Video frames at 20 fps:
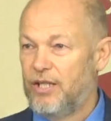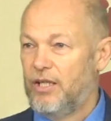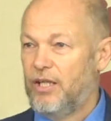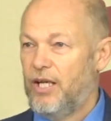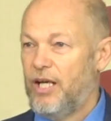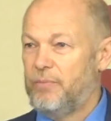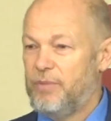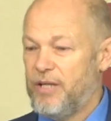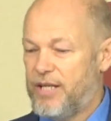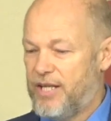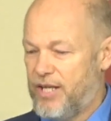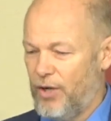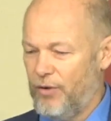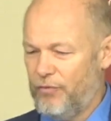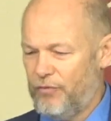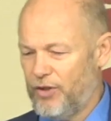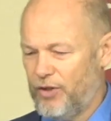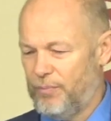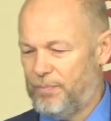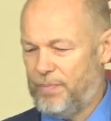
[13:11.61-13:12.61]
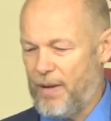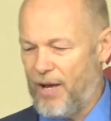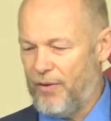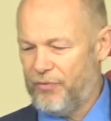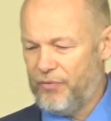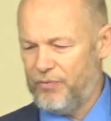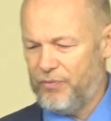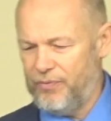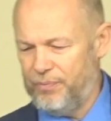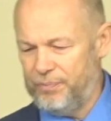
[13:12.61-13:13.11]
And be careful
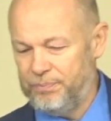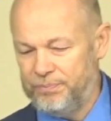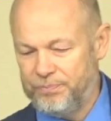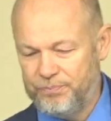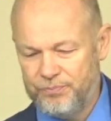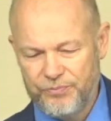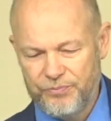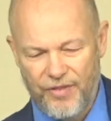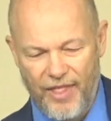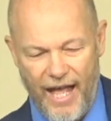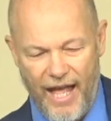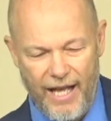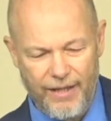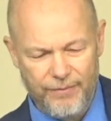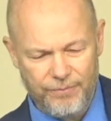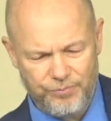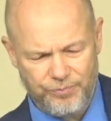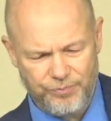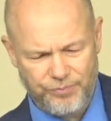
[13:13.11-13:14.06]
about that.